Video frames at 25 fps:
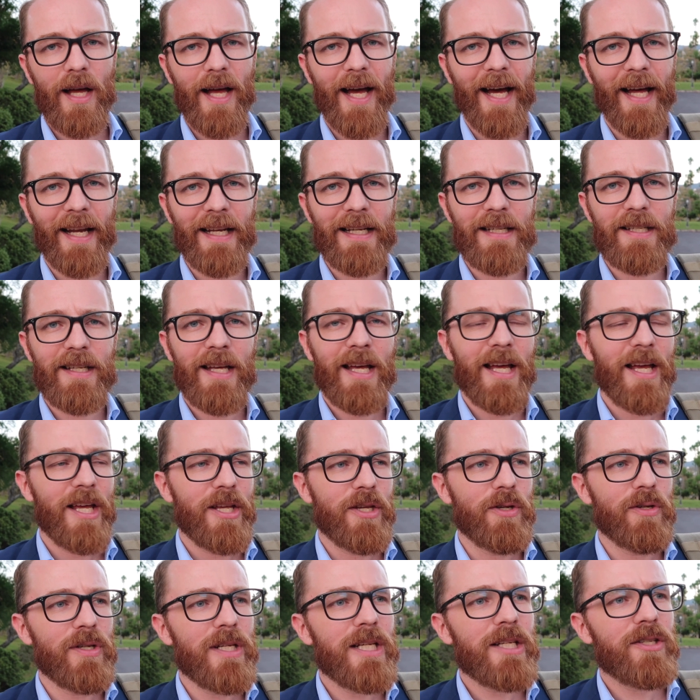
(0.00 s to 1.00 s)
And
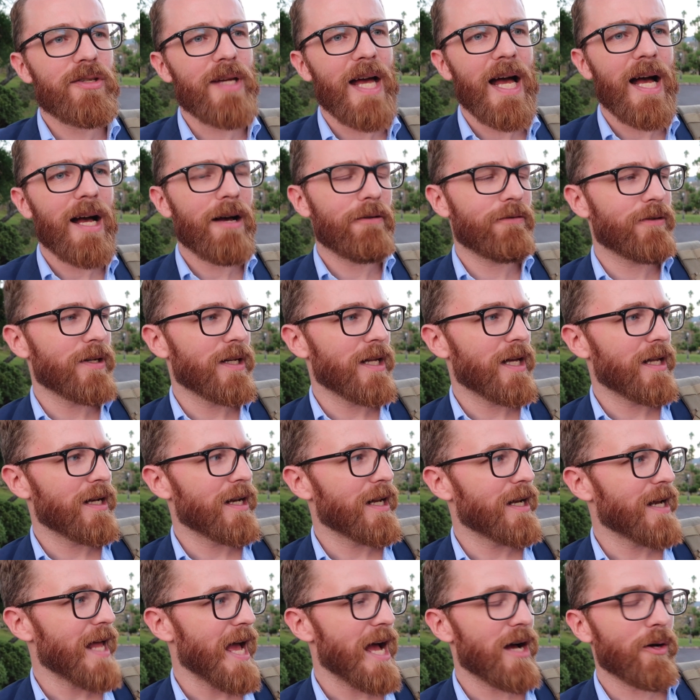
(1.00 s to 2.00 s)
you need to have an, an,
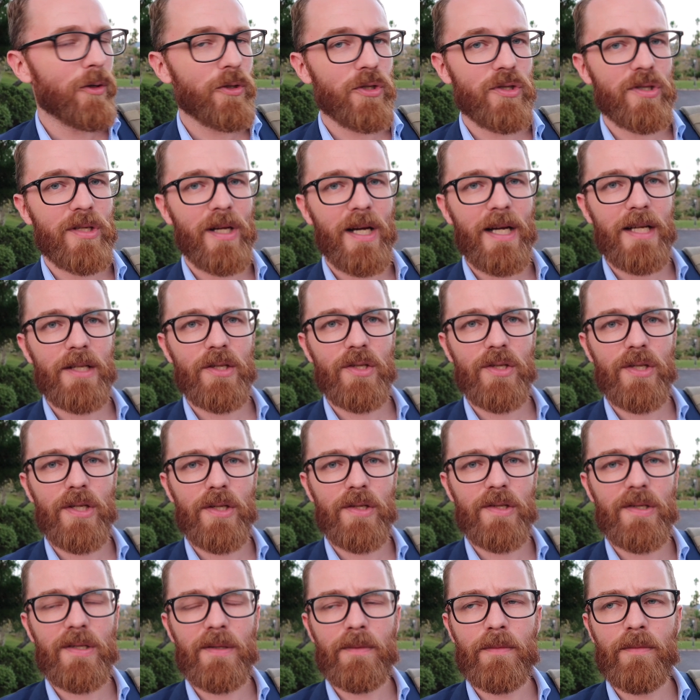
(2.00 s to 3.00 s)
an outside
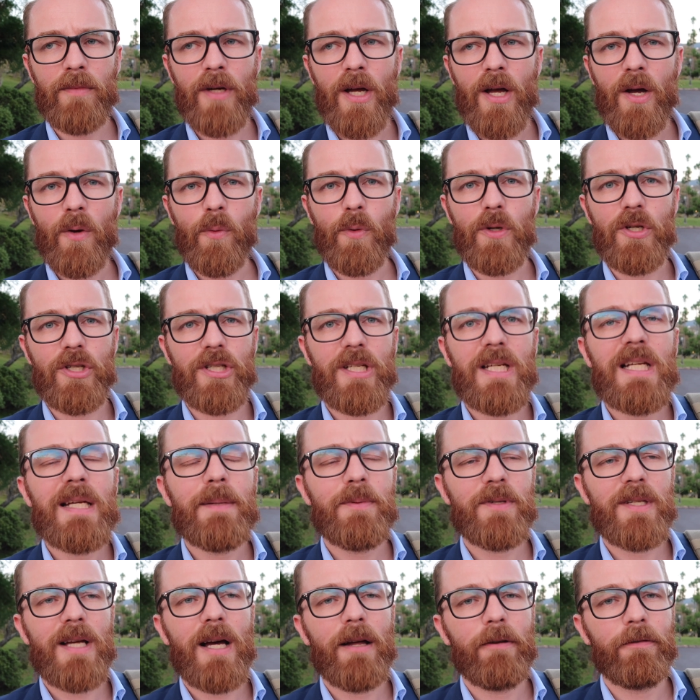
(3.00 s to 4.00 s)
system which
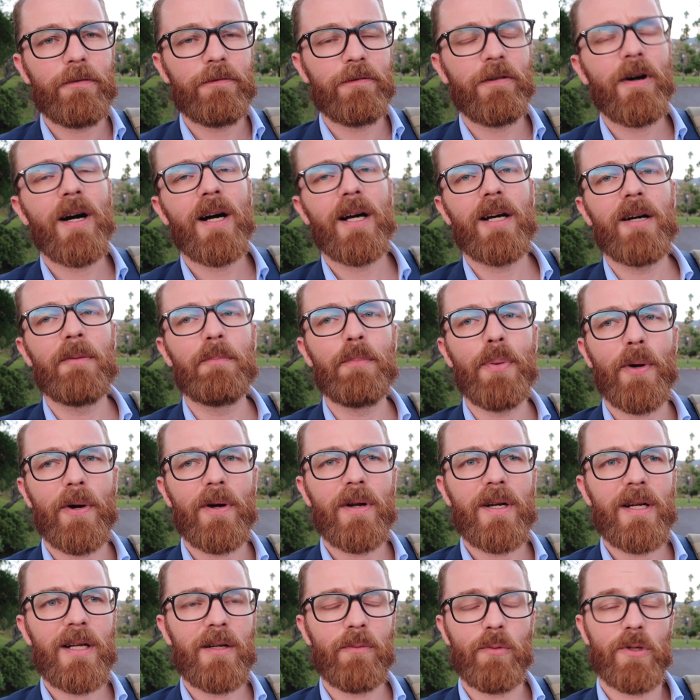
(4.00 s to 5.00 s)
keeps that fire
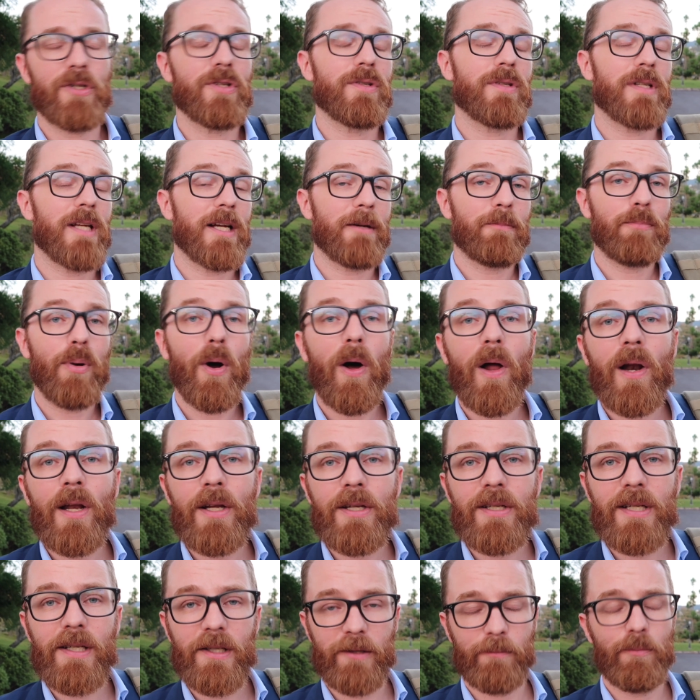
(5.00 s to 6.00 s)
burning, which is like
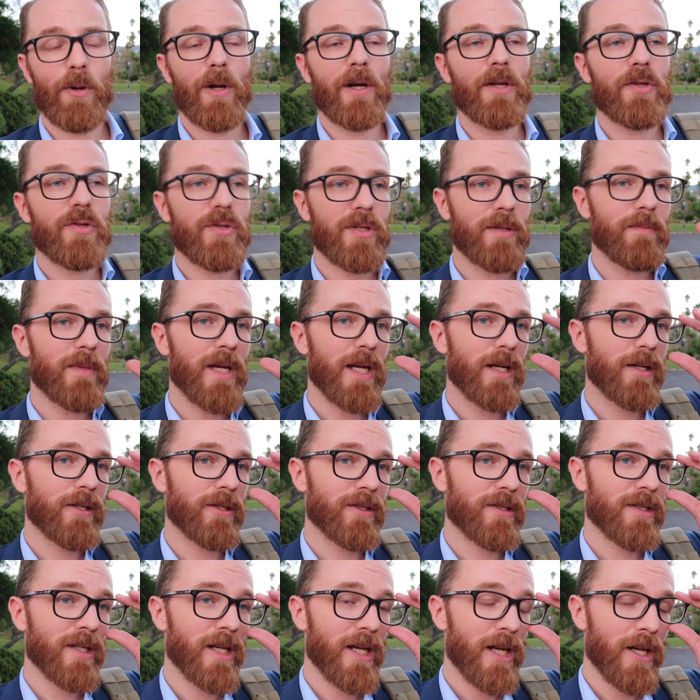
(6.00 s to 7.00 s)
politics,
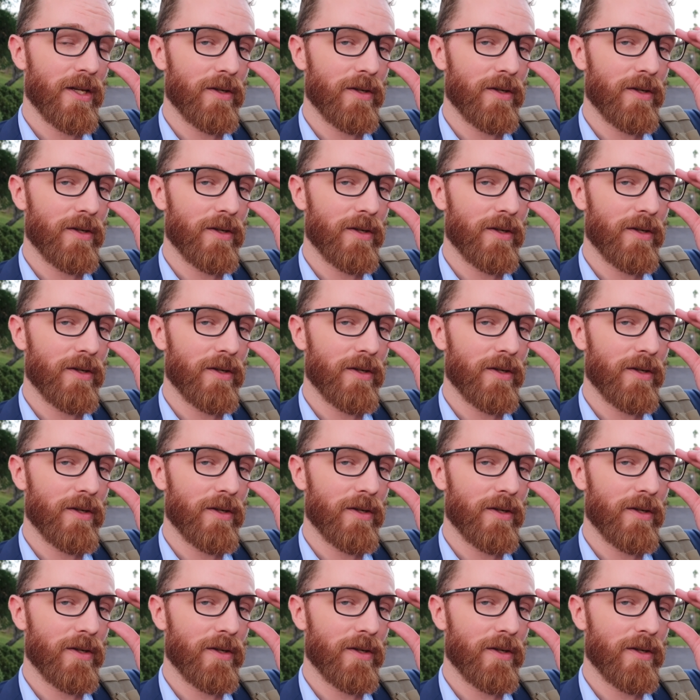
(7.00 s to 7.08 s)
policymakers.